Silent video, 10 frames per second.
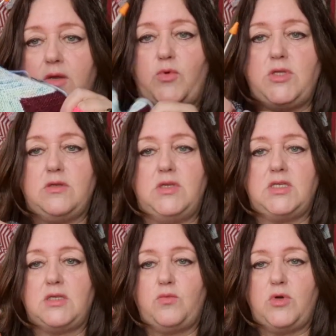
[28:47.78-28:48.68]
and when you
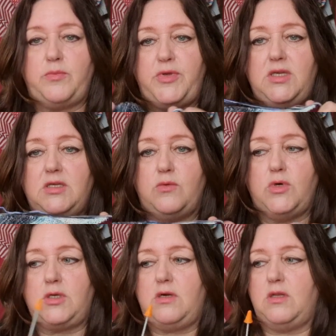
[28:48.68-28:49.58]
knit in
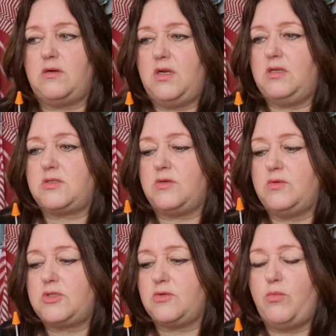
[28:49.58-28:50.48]
one color, it's
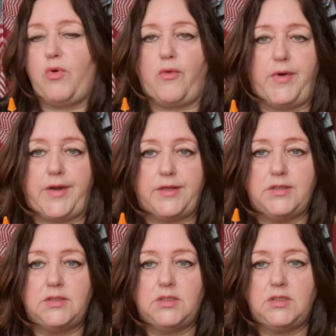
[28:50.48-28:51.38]
always so boring.
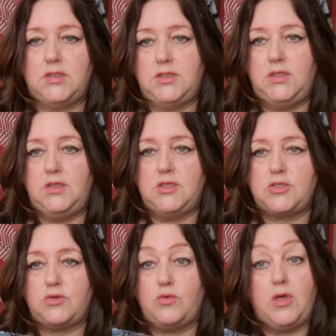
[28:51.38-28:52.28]

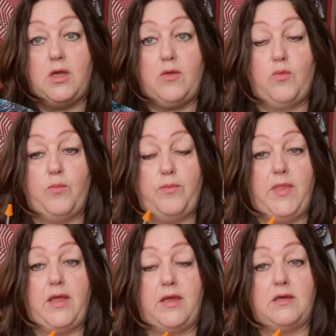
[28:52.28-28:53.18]
So
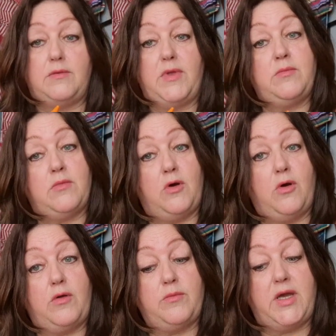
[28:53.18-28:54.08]

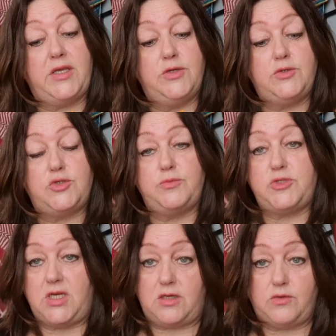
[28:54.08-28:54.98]
on my YouTube
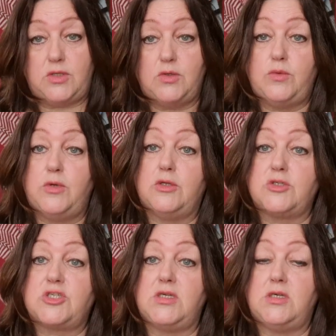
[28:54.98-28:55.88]
channel you will
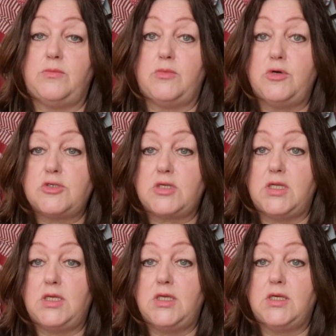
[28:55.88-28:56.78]
see
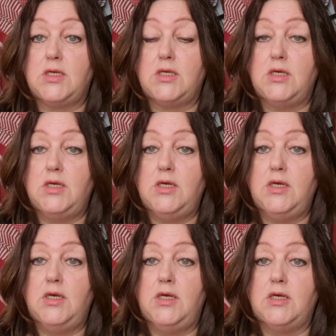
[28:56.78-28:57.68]
mostly
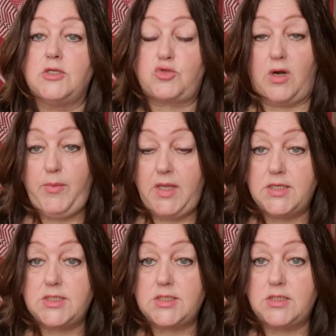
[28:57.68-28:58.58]

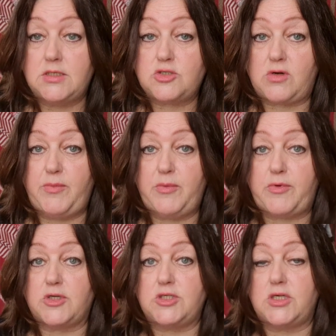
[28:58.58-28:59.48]
scrappy
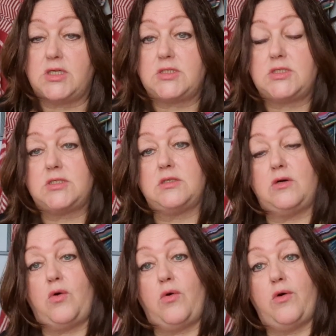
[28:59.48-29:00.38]
projects,
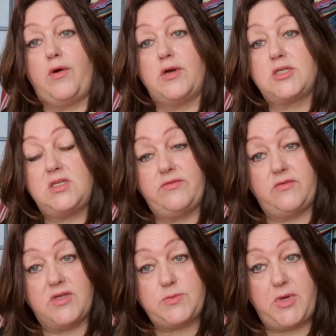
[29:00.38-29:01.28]
or
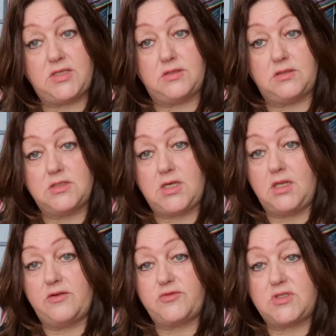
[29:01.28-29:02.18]
Stephen West patterns. I
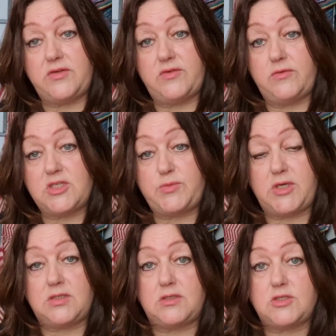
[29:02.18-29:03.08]
love Stephen West
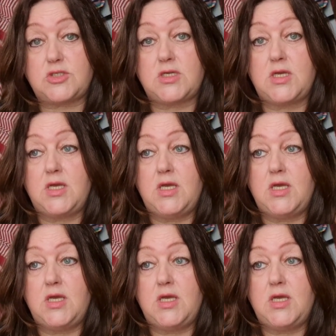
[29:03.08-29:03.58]
patterns.